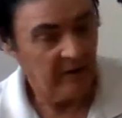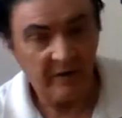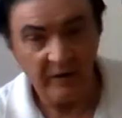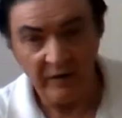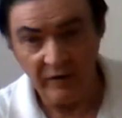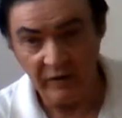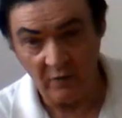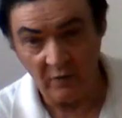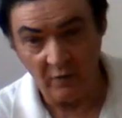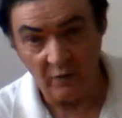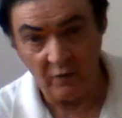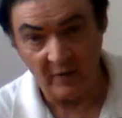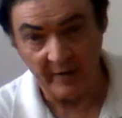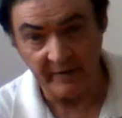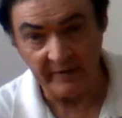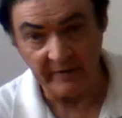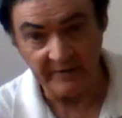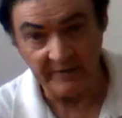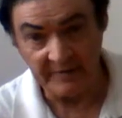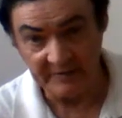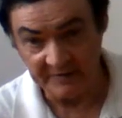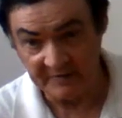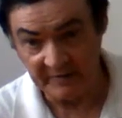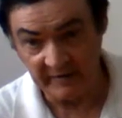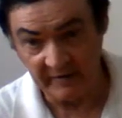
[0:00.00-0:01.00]
the white
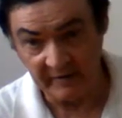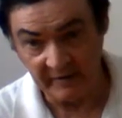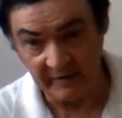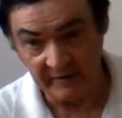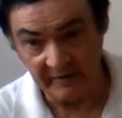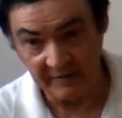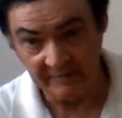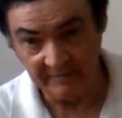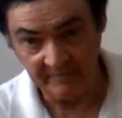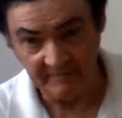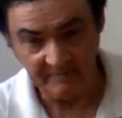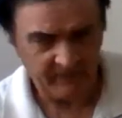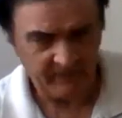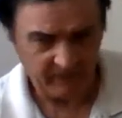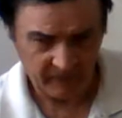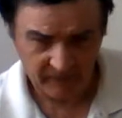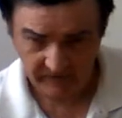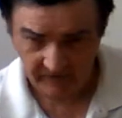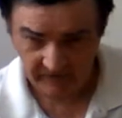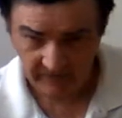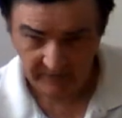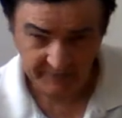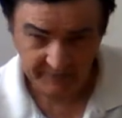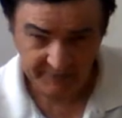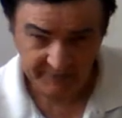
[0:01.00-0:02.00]
C.
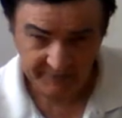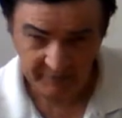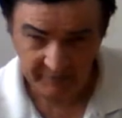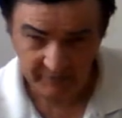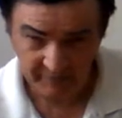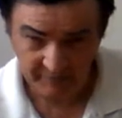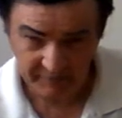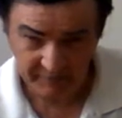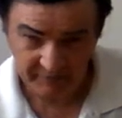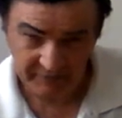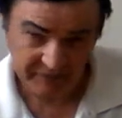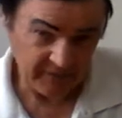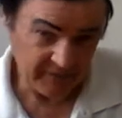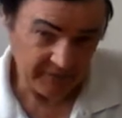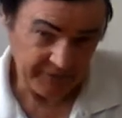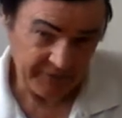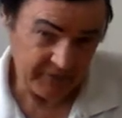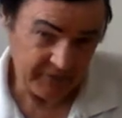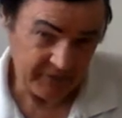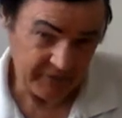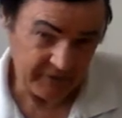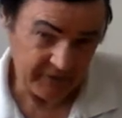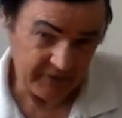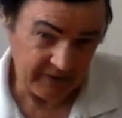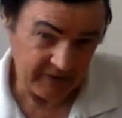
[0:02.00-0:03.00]
So put those two
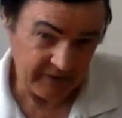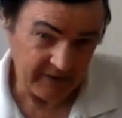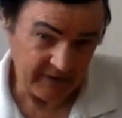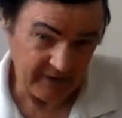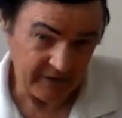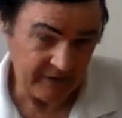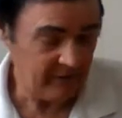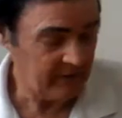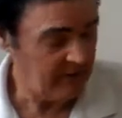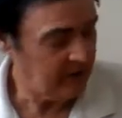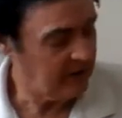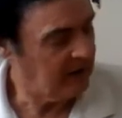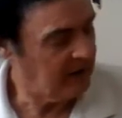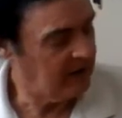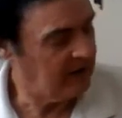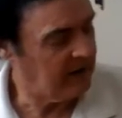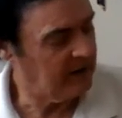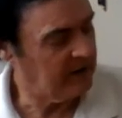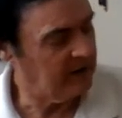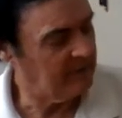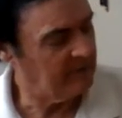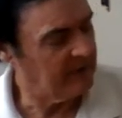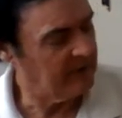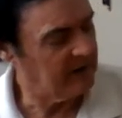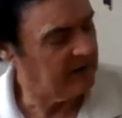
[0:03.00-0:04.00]
together, and
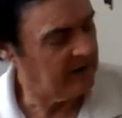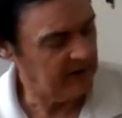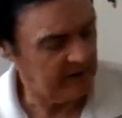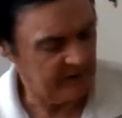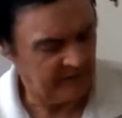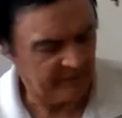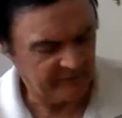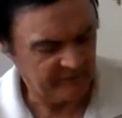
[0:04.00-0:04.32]
we have